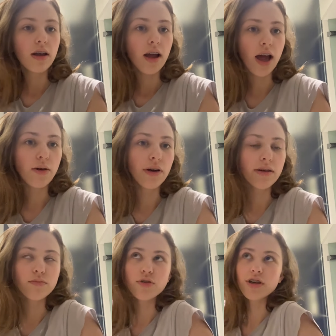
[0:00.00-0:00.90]

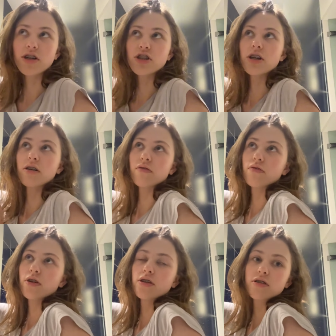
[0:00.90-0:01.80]
Anyway, so actually kind of
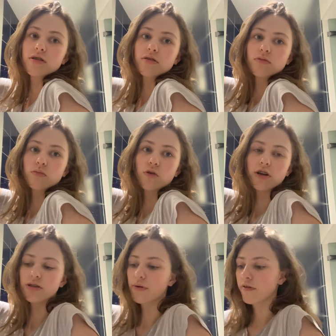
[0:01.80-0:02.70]
is
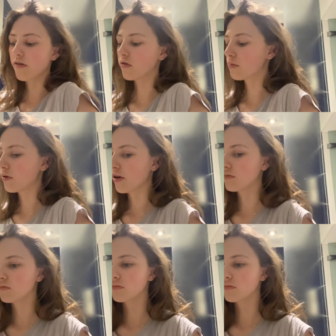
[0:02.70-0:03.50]
works in my favour, but